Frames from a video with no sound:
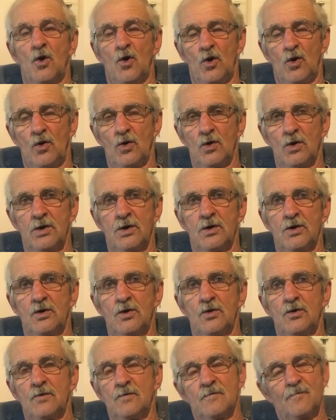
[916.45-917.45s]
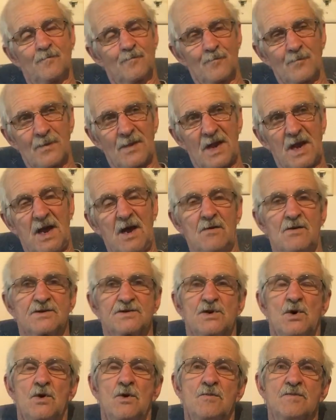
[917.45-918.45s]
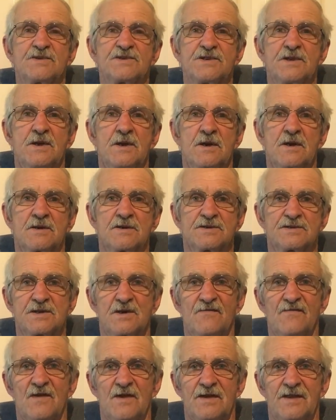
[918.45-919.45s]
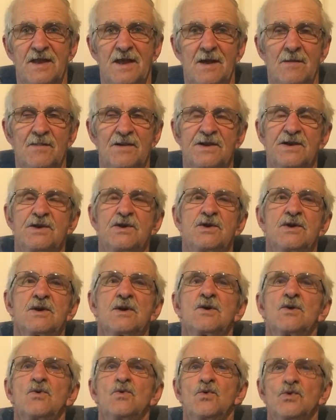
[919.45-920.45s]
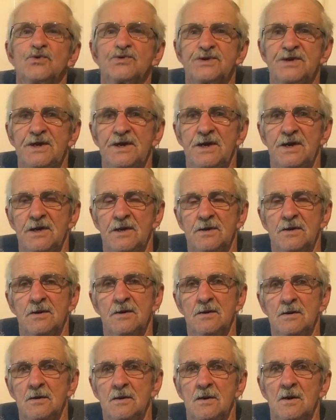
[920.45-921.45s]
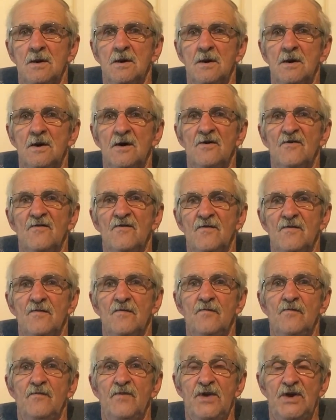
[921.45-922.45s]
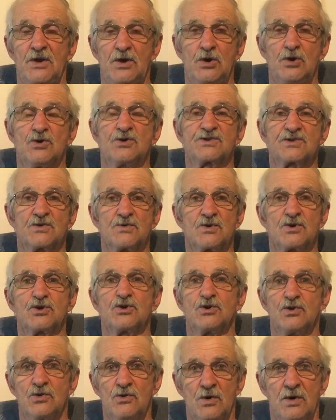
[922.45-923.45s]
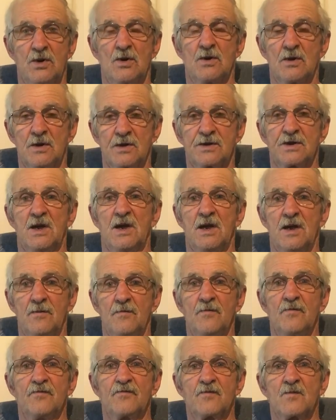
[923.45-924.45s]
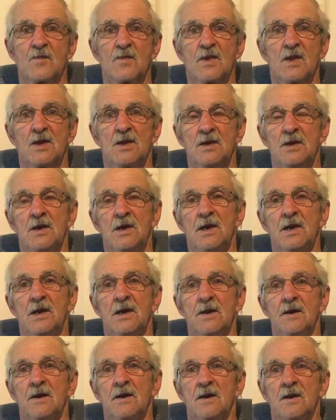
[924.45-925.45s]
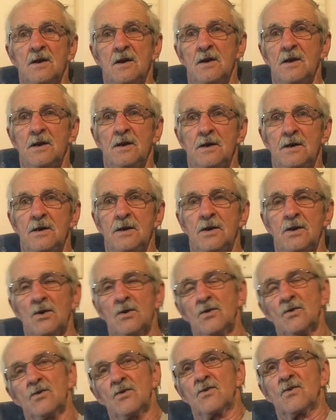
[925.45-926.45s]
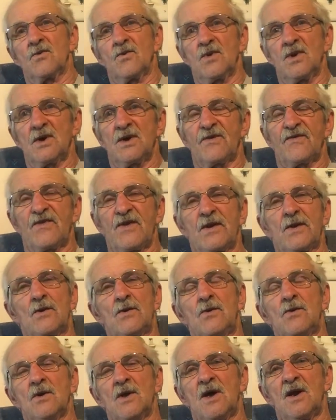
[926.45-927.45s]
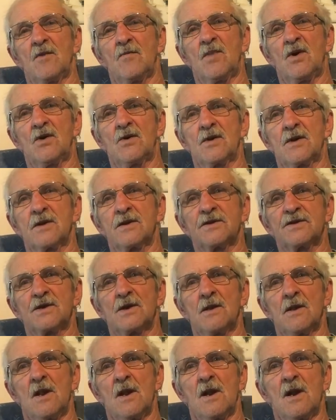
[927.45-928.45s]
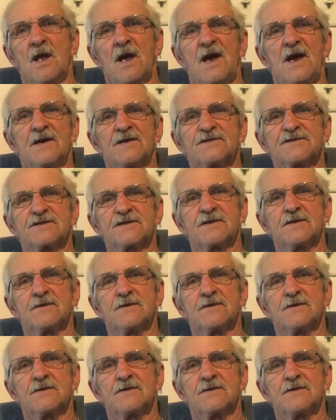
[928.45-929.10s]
Earlier, I was homesick and stuff like that, but then you get in a routine of being used to what you're doing all the time, and you don't really think a whole lot about it until the last.